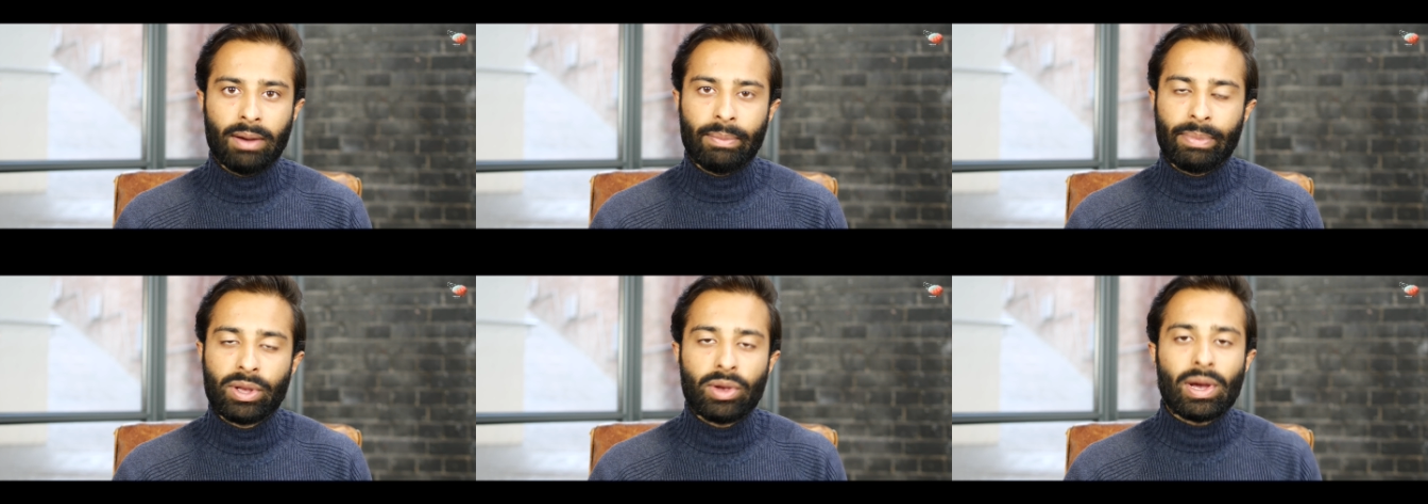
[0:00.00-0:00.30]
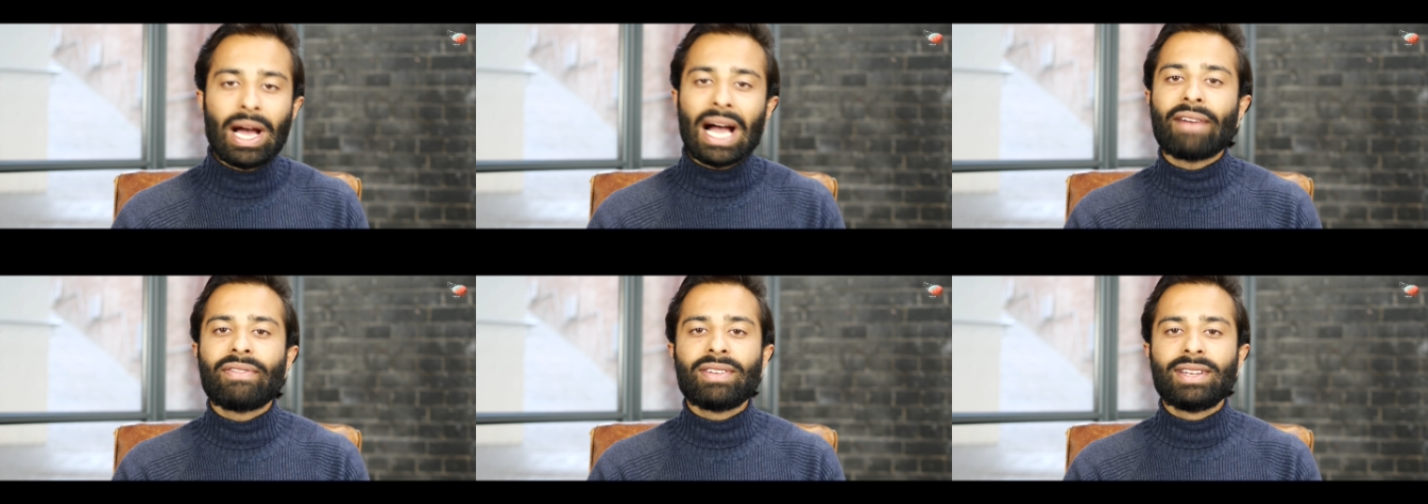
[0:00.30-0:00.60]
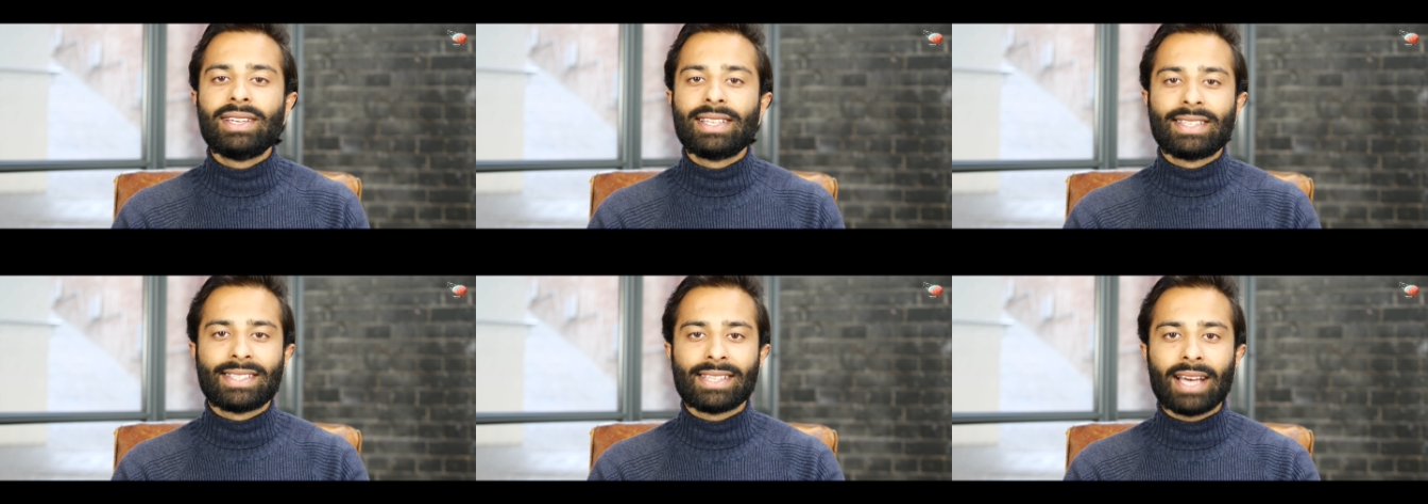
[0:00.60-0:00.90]
but you
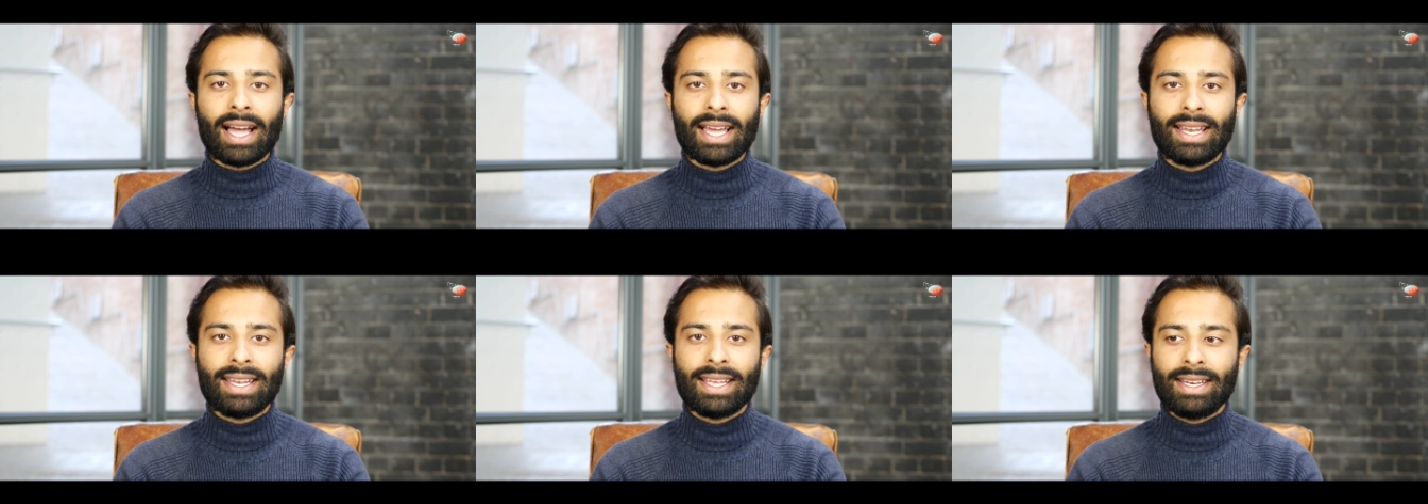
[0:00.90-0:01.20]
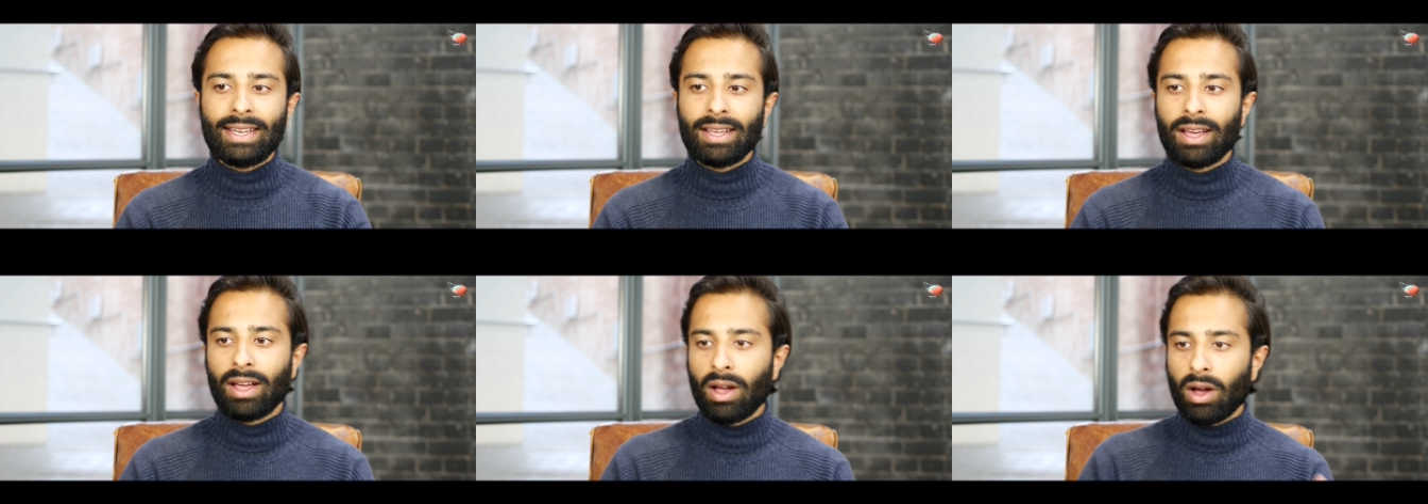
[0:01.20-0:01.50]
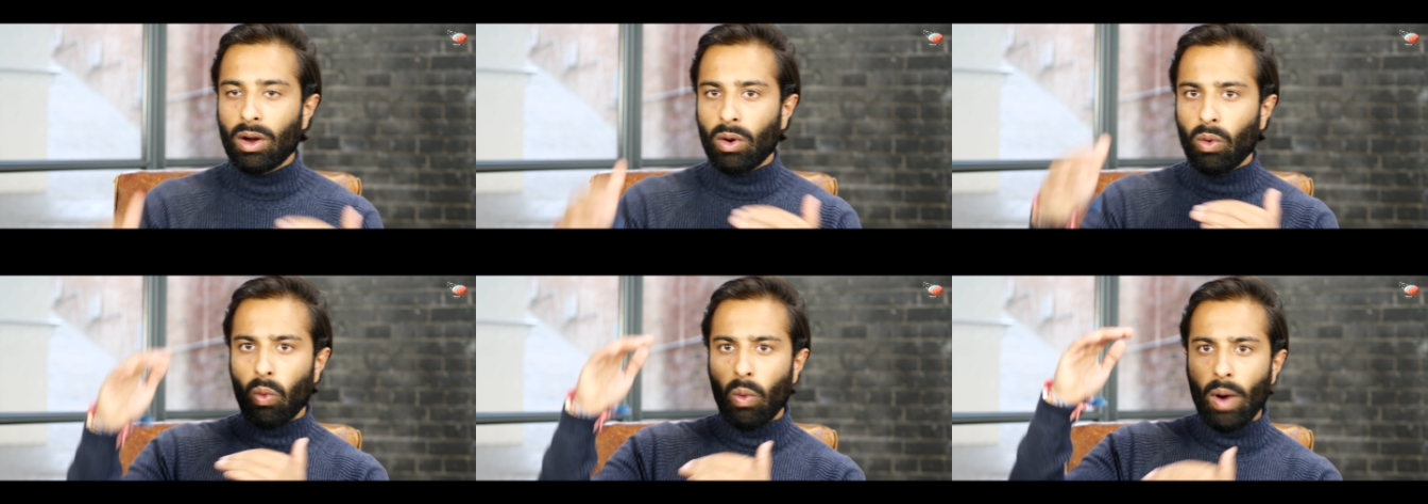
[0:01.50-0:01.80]
haven't decided
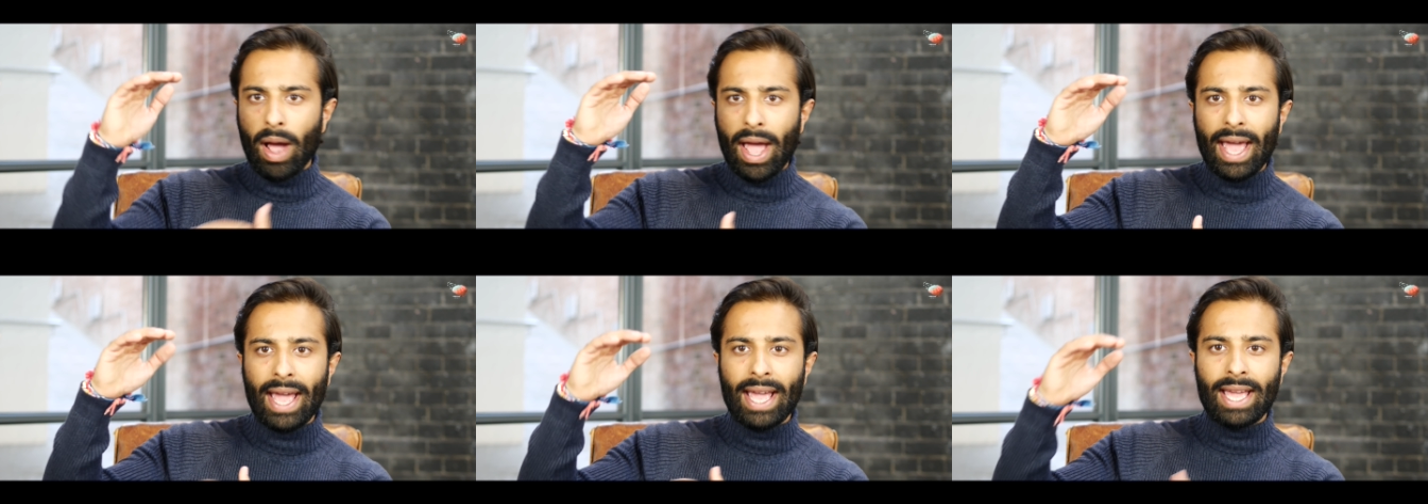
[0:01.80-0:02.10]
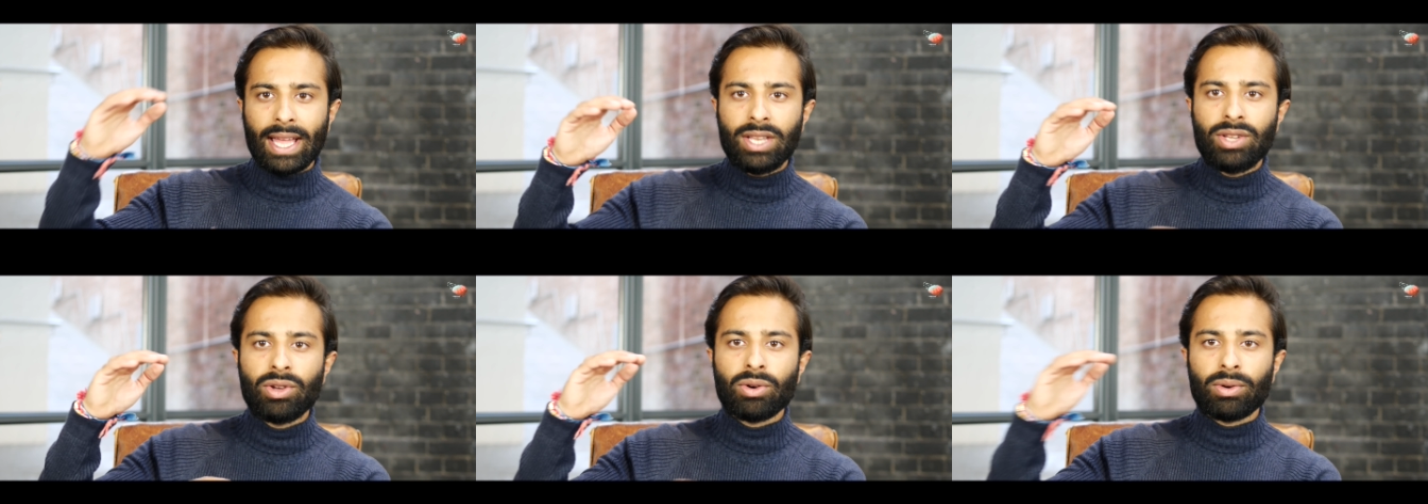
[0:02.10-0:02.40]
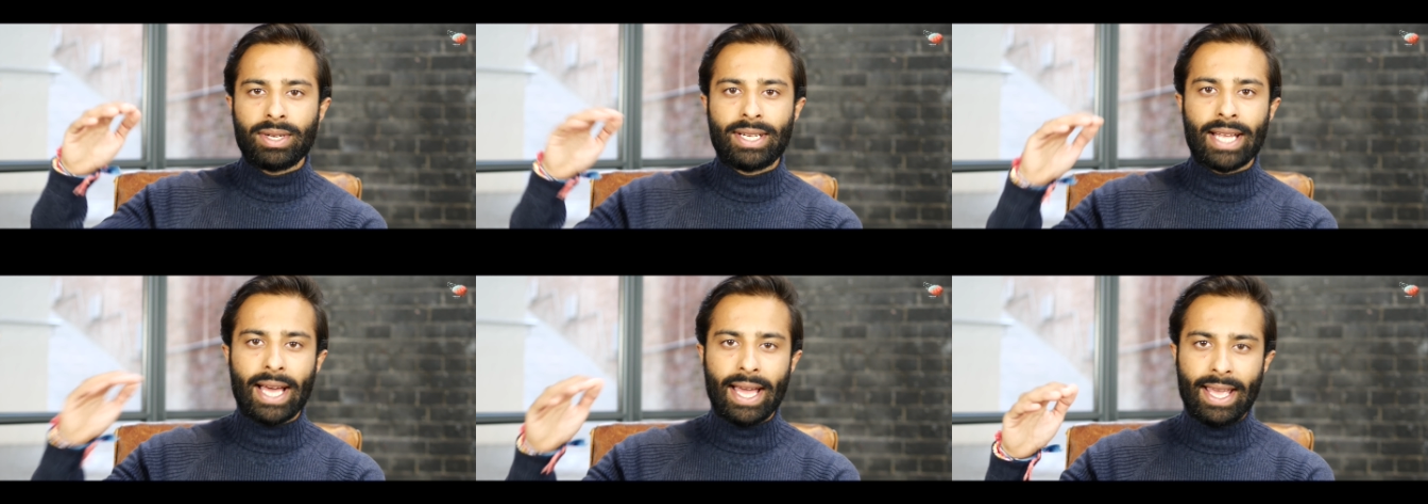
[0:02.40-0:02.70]
where in
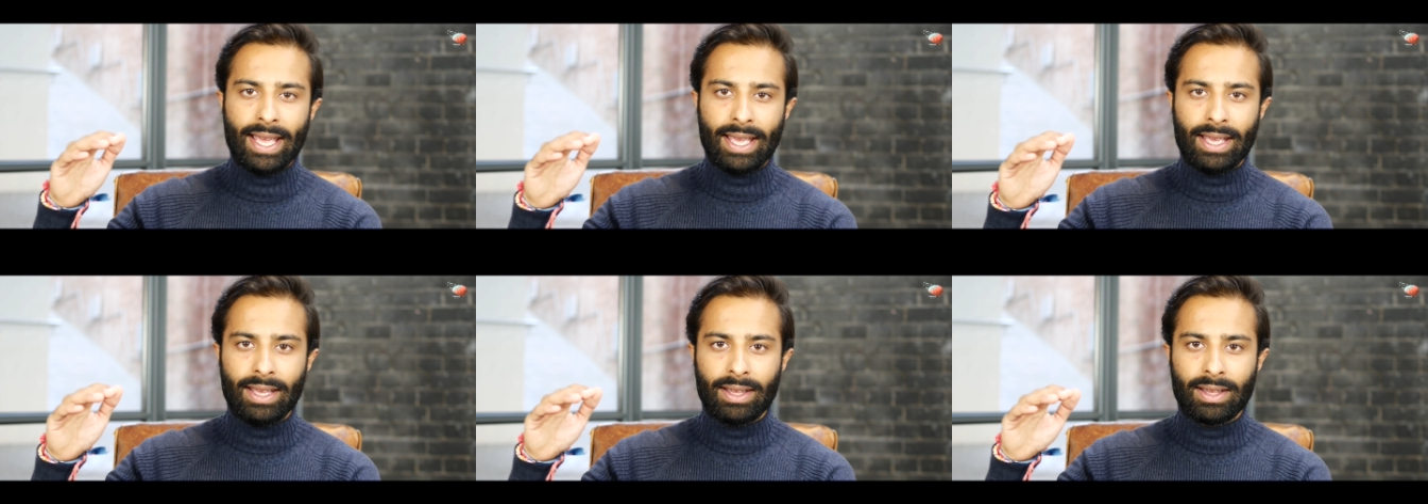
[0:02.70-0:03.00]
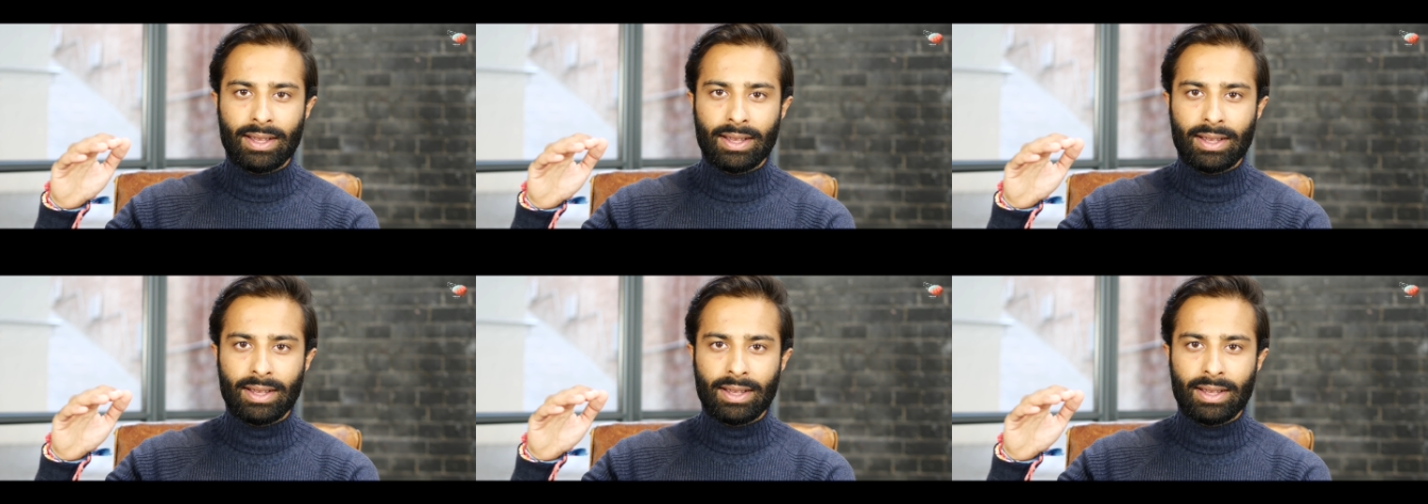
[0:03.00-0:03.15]
your day,